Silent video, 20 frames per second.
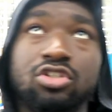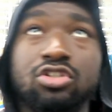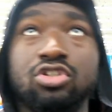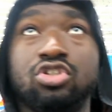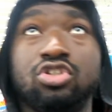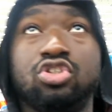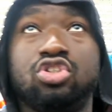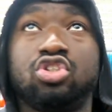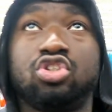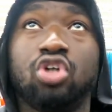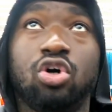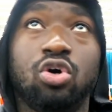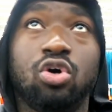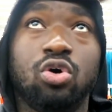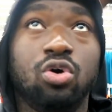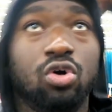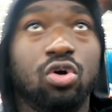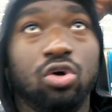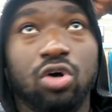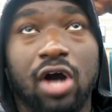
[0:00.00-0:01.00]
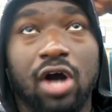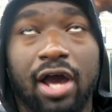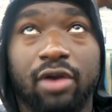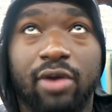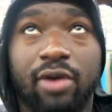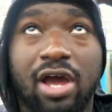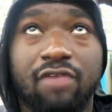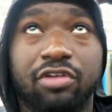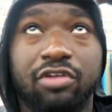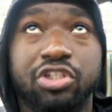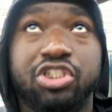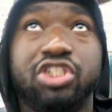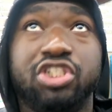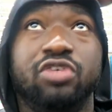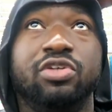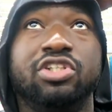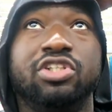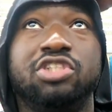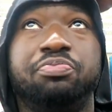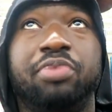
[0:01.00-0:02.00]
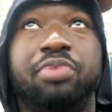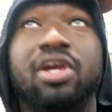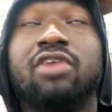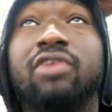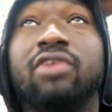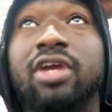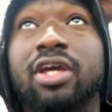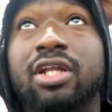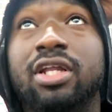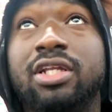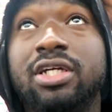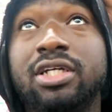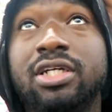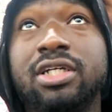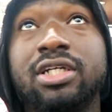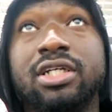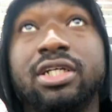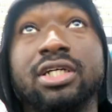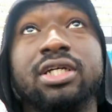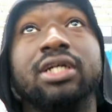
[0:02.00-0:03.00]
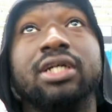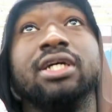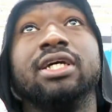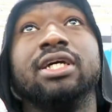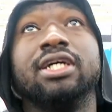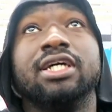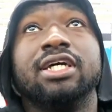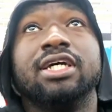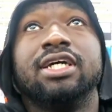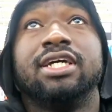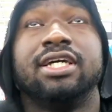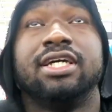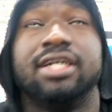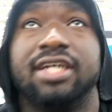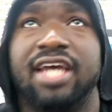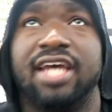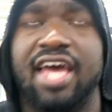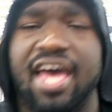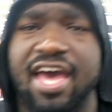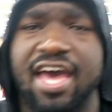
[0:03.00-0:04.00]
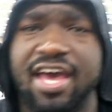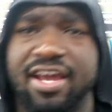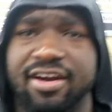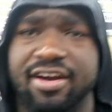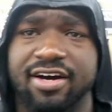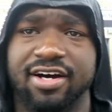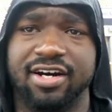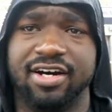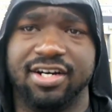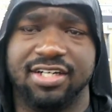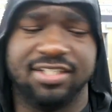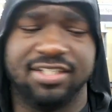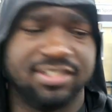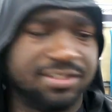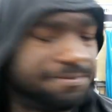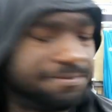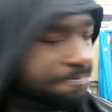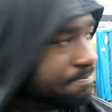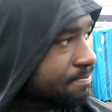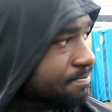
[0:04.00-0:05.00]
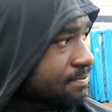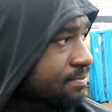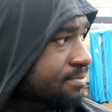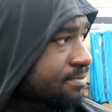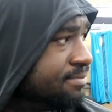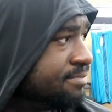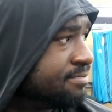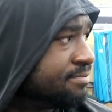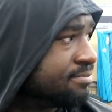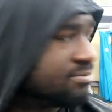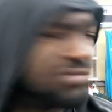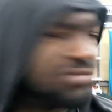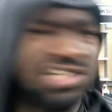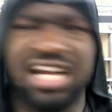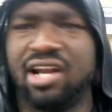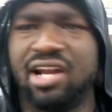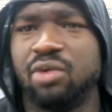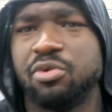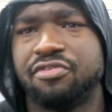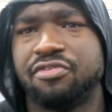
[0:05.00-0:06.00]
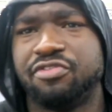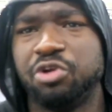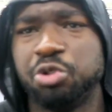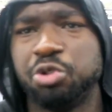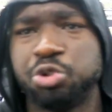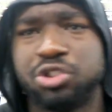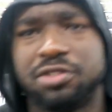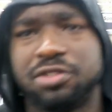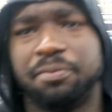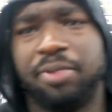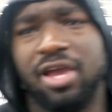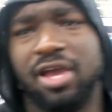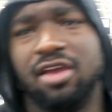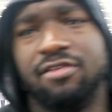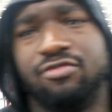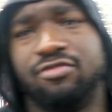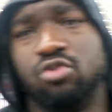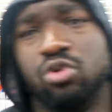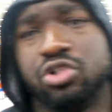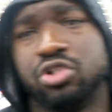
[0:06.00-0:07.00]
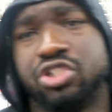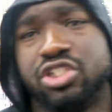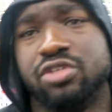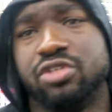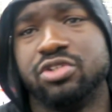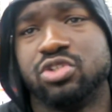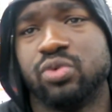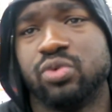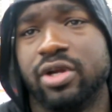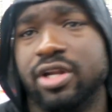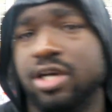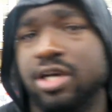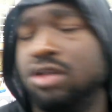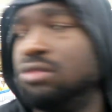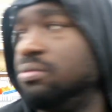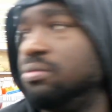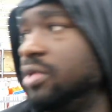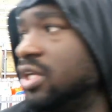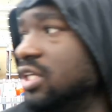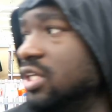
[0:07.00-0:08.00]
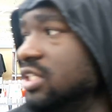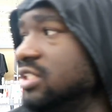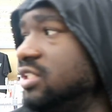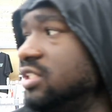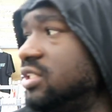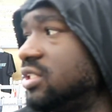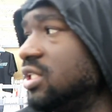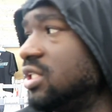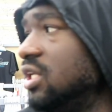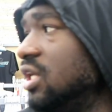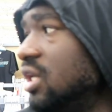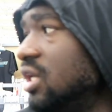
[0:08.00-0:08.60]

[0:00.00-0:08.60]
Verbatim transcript: so I don't have insurance. Period. And uh, and I refuse to pay for insurance right now because